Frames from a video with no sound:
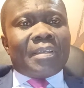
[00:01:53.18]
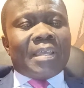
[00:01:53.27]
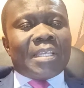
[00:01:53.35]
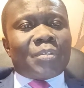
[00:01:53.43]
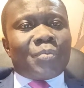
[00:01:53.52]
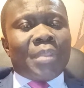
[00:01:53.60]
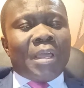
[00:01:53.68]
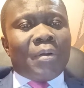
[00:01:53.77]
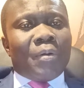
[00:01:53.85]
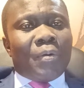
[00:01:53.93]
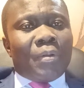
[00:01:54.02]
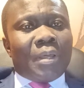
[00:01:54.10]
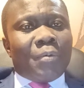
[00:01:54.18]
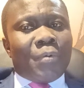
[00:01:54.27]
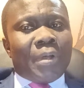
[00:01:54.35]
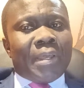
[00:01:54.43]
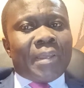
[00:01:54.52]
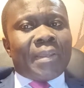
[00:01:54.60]
As we are all
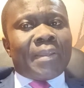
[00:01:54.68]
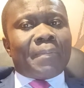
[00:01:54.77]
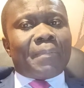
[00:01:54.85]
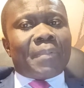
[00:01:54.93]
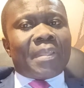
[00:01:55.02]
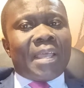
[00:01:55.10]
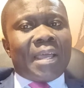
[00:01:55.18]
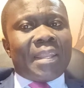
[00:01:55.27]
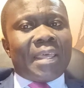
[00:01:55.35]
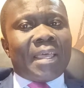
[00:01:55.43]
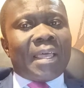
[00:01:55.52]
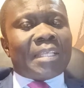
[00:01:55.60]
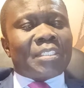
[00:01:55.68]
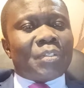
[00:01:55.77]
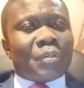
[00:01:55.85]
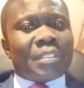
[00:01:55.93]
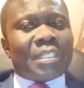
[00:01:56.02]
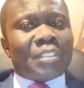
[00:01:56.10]
aware, Ghana has
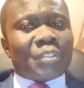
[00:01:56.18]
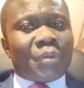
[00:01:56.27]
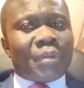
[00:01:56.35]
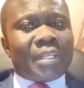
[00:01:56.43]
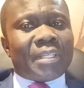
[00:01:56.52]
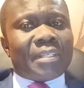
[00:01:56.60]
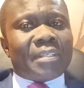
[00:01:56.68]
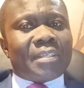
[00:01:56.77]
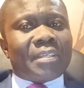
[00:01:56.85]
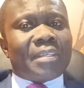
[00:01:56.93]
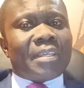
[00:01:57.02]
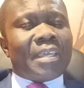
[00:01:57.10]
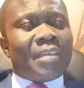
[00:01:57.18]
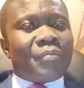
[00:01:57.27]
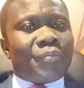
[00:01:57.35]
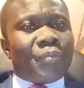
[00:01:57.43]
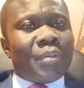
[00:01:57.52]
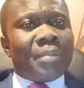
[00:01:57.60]
not enjoyed a
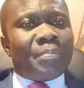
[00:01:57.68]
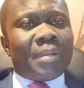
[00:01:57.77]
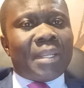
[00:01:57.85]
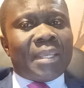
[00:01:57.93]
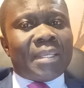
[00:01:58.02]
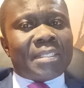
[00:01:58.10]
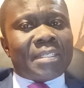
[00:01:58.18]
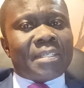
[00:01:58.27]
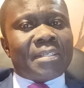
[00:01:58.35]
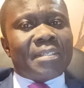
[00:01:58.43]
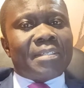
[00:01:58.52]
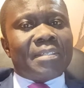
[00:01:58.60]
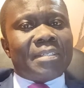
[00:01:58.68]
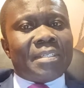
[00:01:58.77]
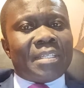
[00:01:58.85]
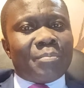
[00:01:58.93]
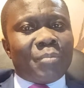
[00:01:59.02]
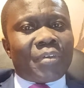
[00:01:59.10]
fully pledged
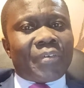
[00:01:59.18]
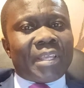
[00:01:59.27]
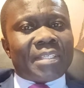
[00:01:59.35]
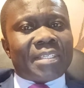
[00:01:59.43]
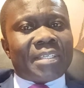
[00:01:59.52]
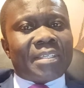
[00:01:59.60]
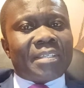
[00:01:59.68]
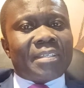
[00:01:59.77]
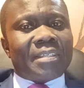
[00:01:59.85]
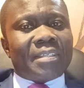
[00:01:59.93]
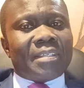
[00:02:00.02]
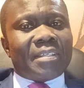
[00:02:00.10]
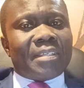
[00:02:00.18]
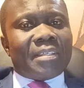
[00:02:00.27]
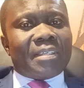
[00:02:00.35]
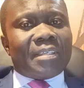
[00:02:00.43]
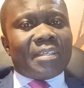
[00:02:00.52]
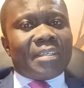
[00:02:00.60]
democracy,
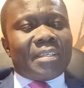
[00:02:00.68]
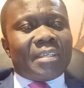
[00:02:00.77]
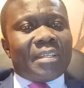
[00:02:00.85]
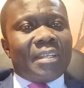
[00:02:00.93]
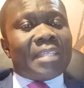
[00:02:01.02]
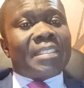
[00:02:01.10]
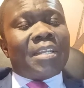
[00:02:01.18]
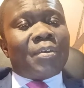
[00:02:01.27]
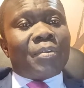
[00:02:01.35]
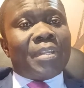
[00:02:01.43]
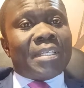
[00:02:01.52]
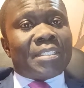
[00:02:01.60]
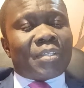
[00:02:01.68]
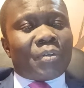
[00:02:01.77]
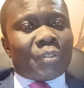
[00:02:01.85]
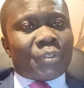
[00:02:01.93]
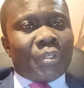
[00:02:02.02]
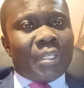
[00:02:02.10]
let alone its
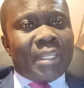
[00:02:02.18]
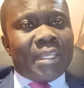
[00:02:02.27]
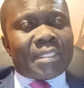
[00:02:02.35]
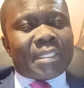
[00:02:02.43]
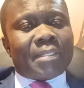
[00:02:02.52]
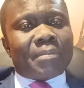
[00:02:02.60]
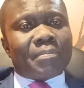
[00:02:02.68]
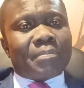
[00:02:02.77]
consolidation,